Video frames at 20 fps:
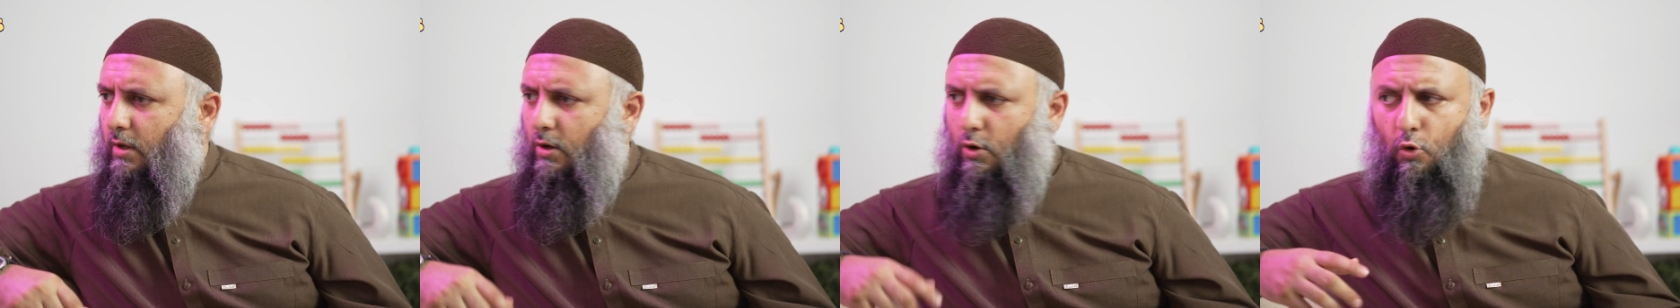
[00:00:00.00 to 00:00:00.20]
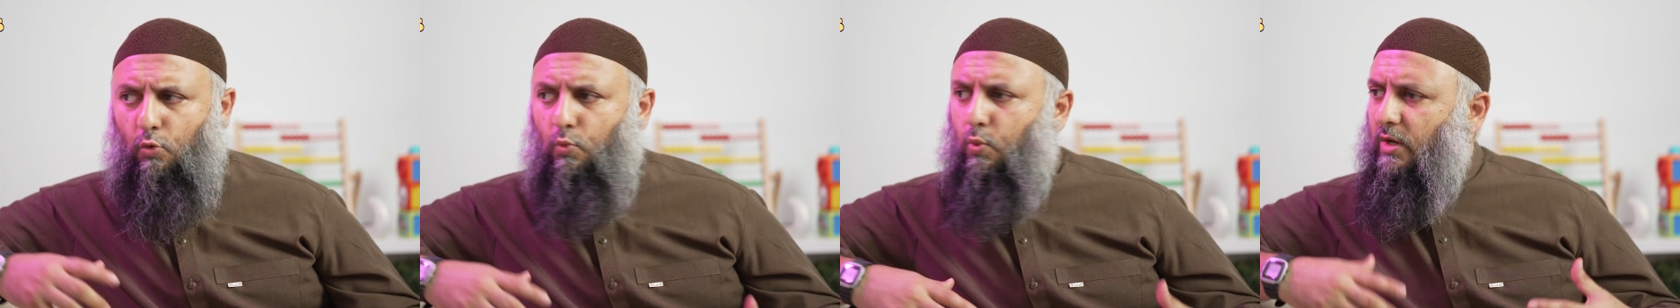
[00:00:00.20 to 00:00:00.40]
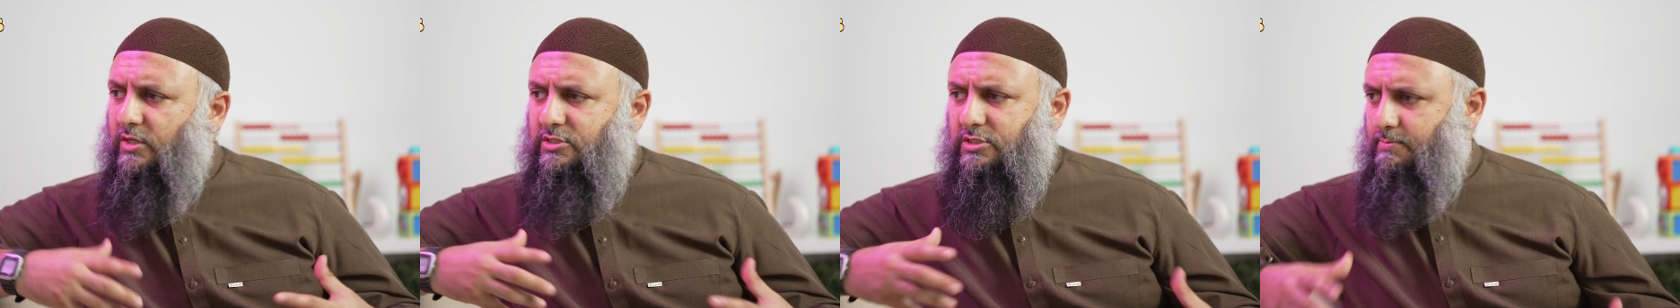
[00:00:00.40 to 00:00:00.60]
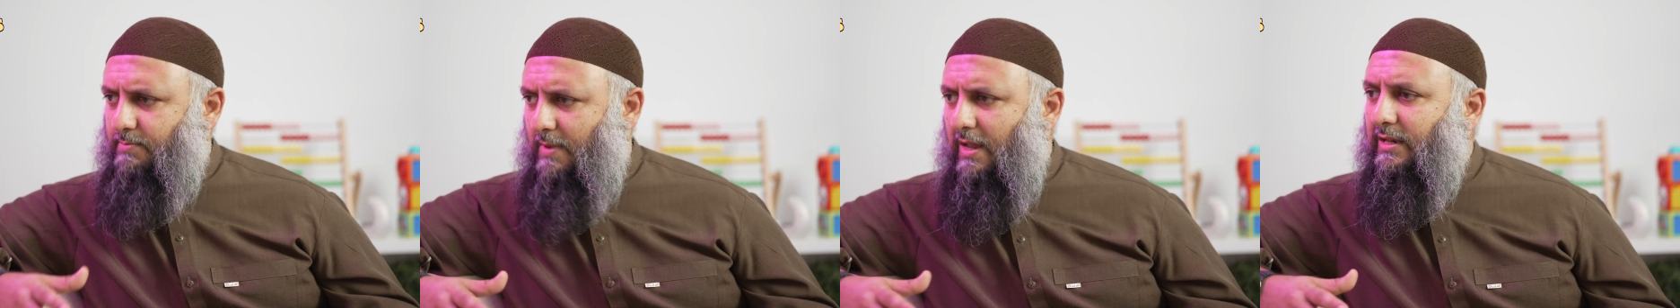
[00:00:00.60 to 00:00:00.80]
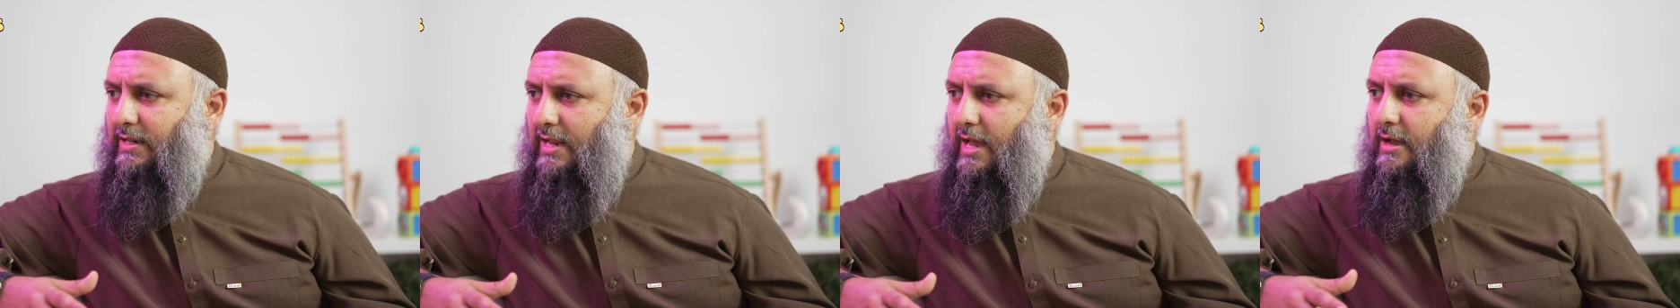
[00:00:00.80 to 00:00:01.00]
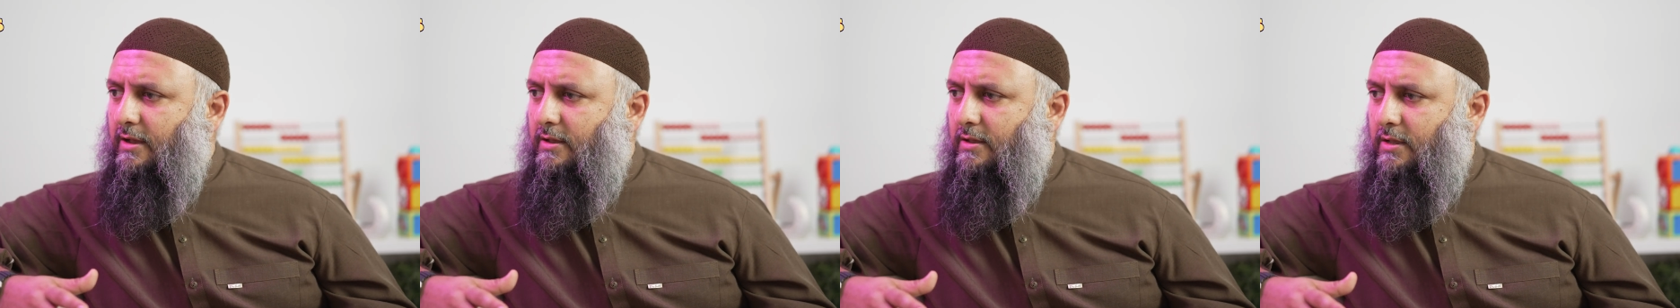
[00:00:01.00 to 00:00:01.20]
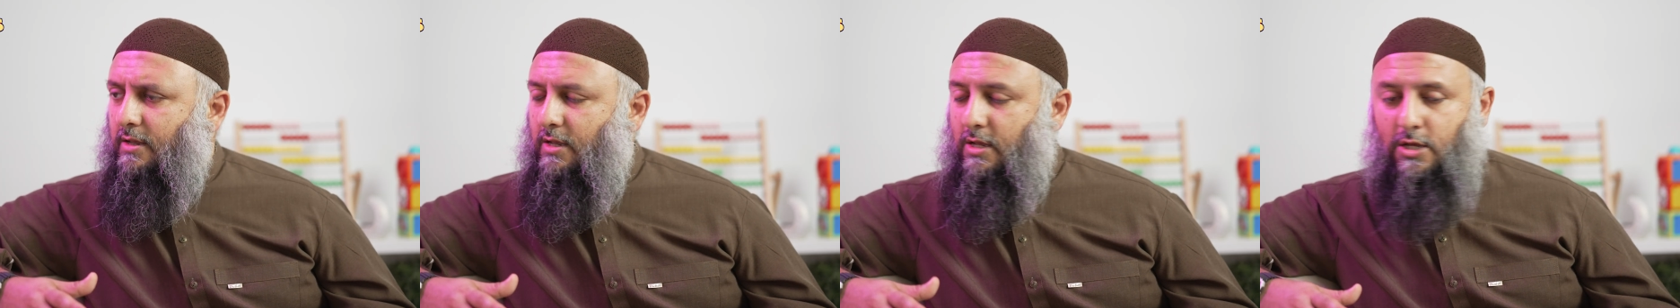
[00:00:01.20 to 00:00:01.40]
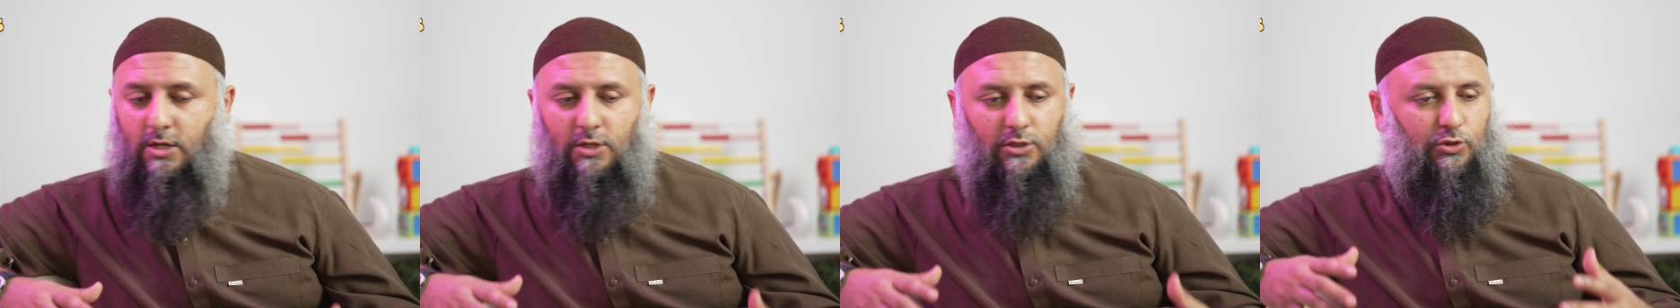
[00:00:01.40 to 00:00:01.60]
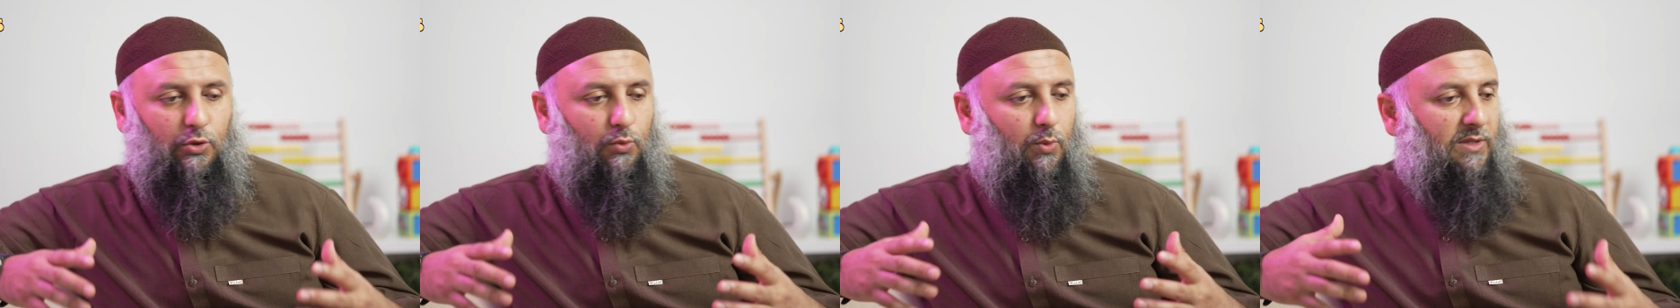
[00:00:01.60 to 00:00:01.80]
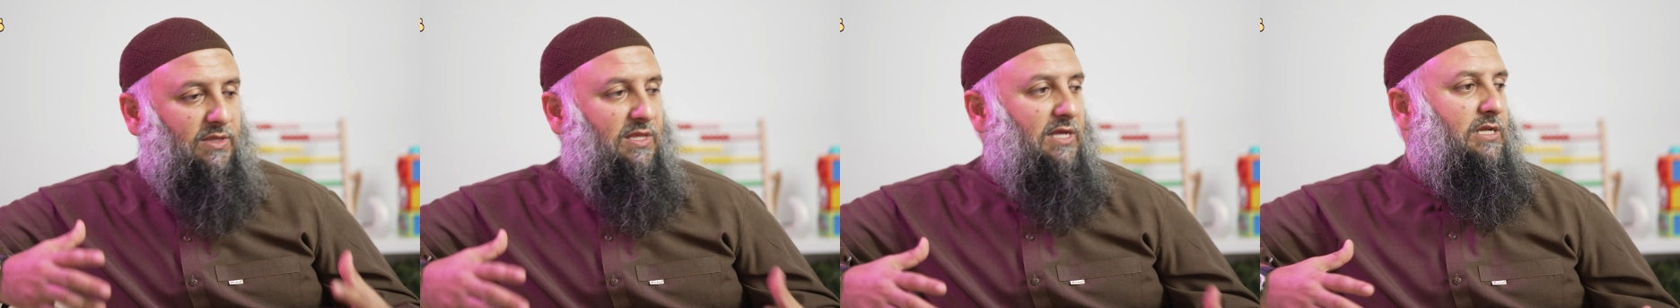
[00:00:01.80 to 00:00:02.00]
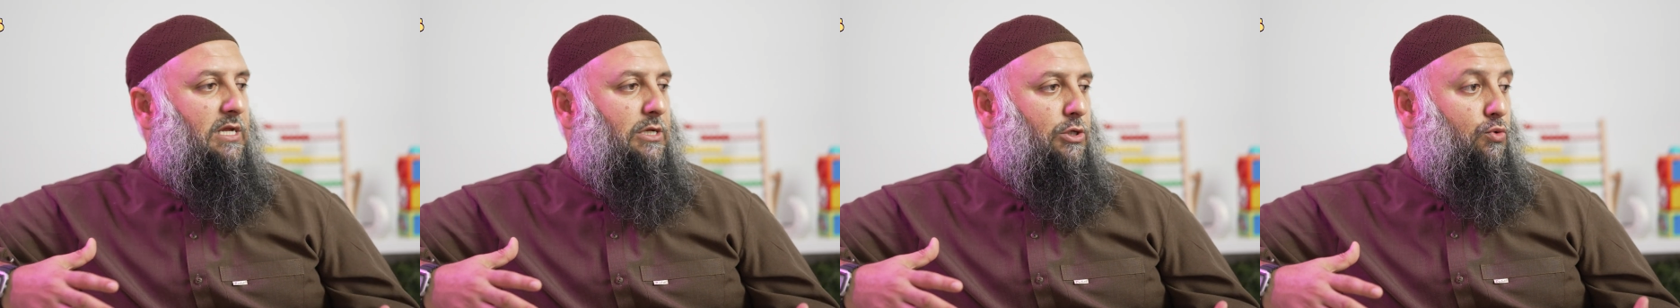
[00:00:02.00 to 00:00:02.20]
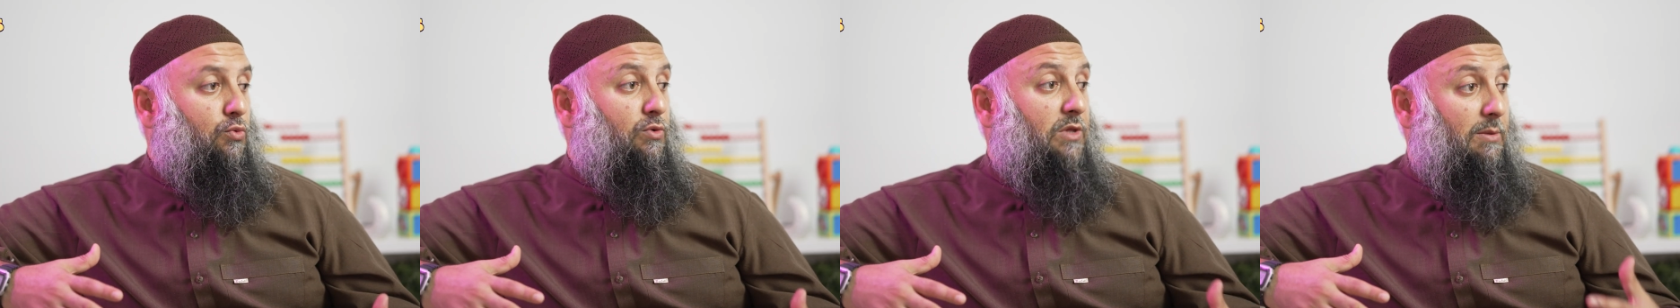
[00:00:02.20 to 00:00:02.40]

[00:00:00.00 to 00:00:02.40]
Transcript: or worship Allah. So what did they do?